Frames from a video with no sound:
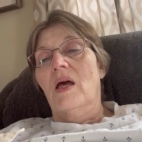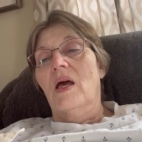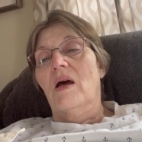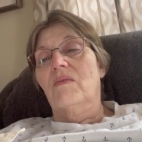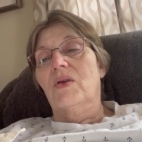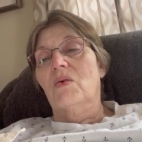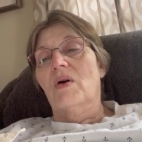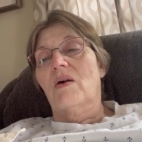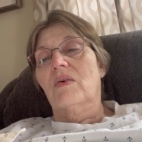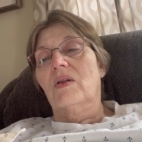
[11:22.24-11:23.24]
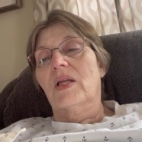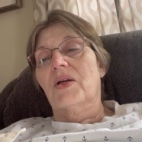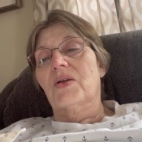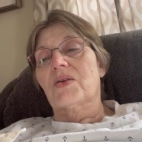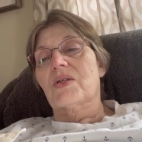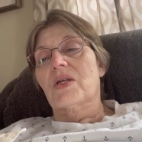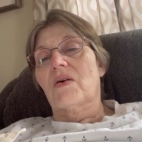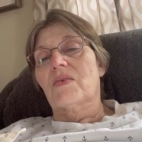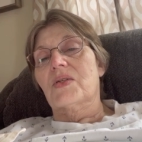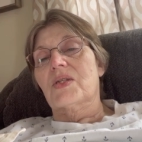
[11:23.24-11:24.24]
Have you ever let
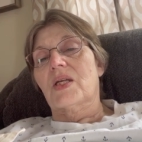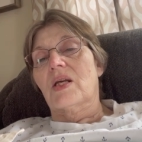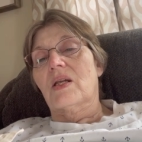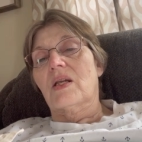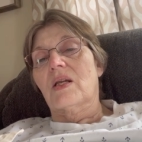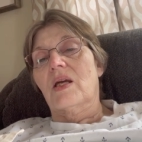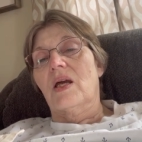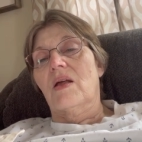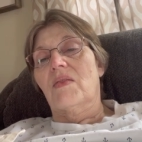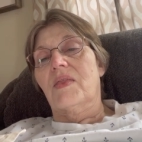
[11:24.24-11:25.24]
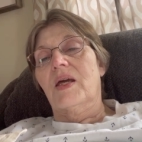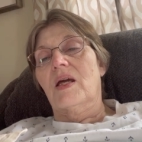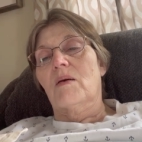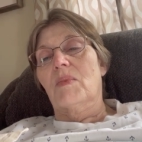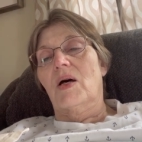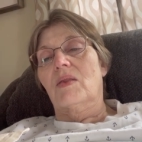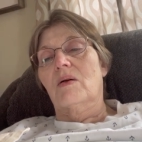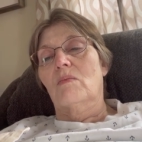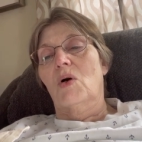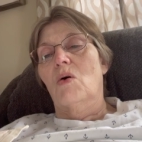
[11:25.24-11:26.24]
yourself sit and think about the
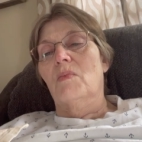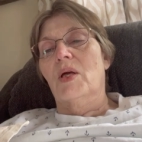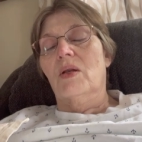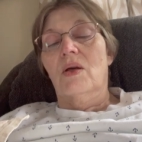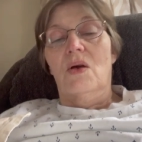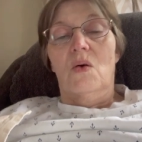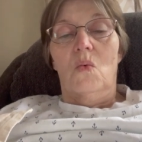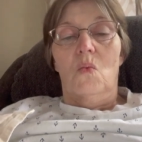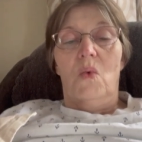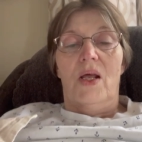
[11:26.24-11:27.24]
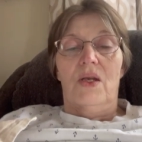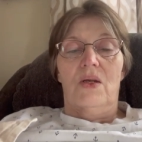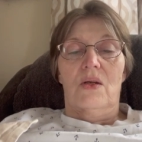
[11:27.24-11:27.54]
moment when